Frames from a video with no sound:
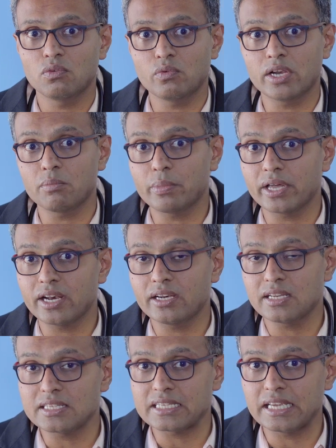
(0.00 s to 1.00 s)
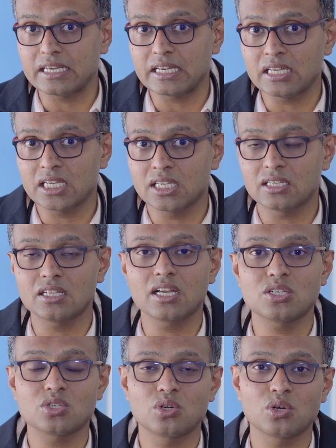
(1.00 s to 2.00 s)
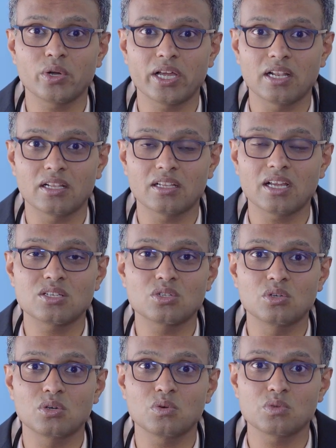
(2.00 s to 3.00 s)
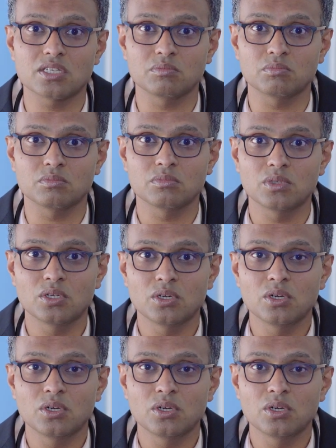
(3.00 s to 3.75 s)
when a parent is eating, that's cruel, that's gruesome.